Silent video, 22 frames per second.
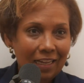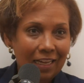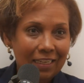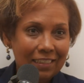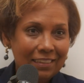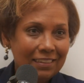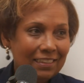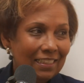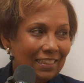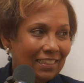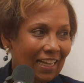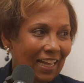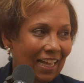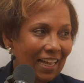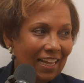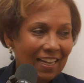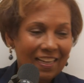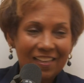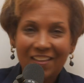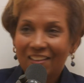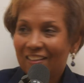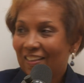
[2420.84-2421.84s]

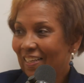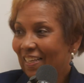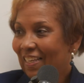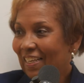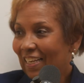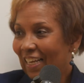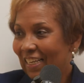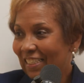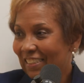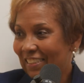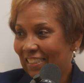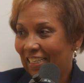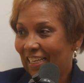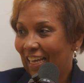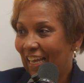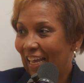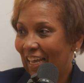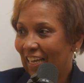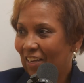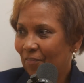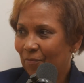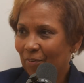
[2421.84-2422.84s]
Like
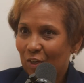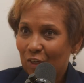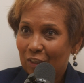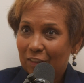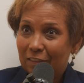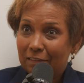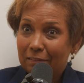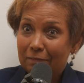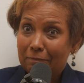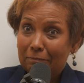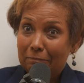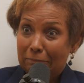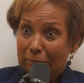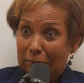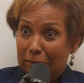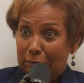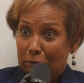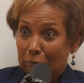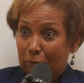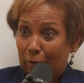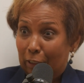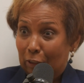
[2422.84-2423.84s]
today, because
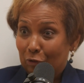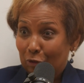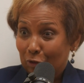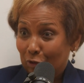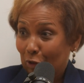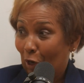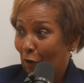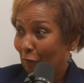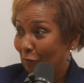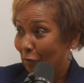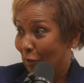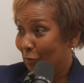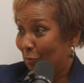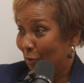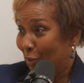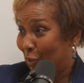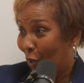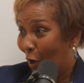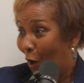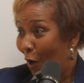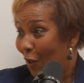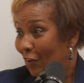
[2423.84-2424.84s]
the director's office
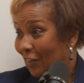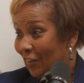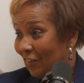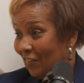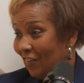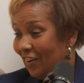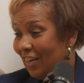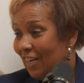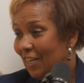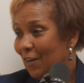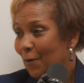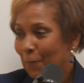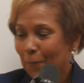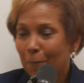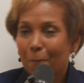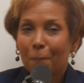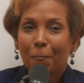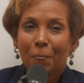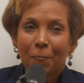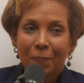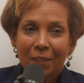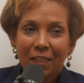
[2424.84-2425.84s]
was calling, right?
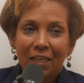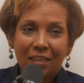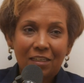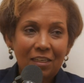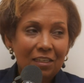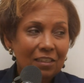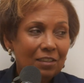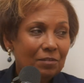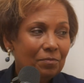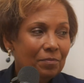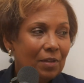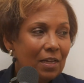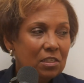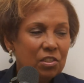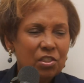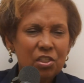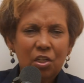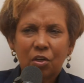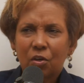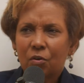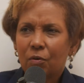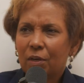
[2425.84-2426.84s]
And
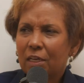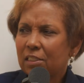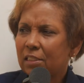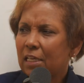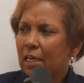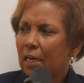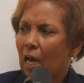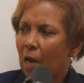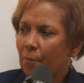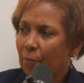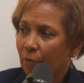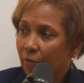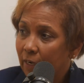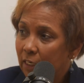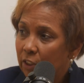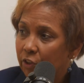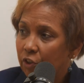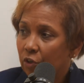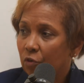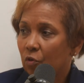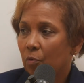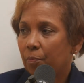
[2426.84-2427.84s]
so it's that
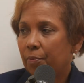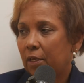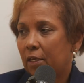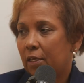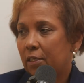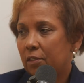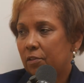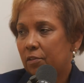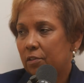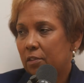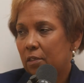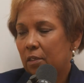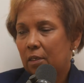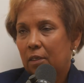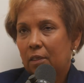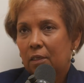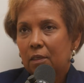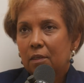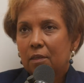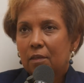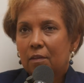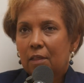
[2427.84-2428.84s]
operational piece
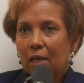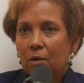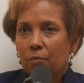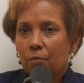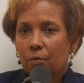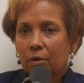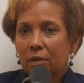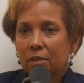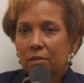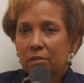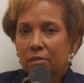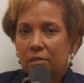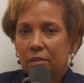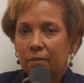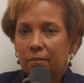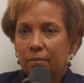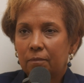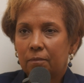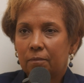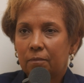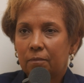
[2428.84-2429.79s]
that was